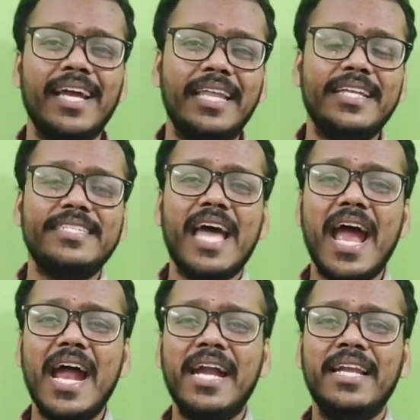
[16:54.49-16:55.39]
at this
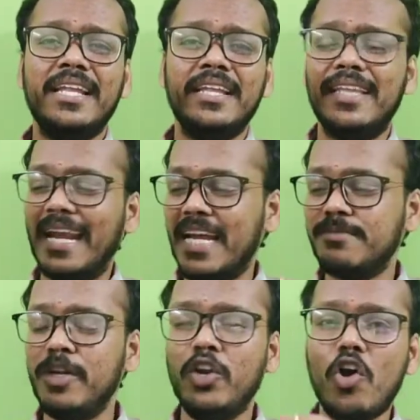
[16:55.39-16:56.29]
hand that has
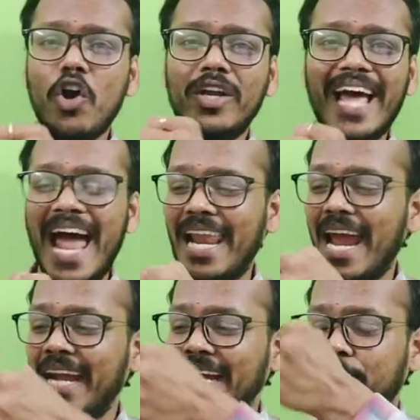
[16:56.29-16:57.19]
been not
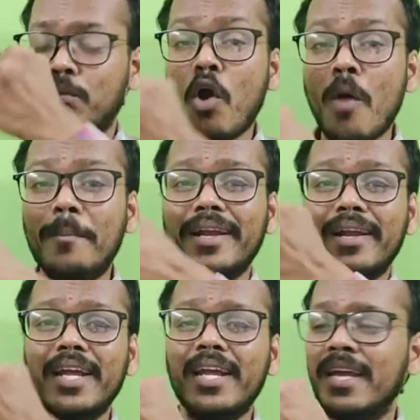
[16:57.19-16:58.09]
aligned
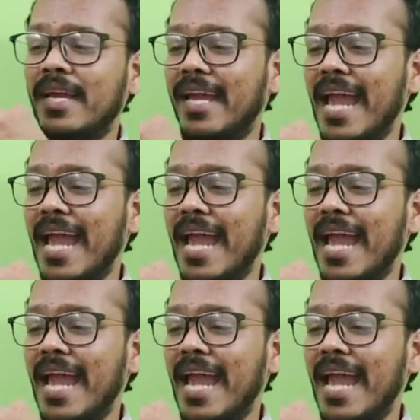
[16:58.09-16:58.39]
properly.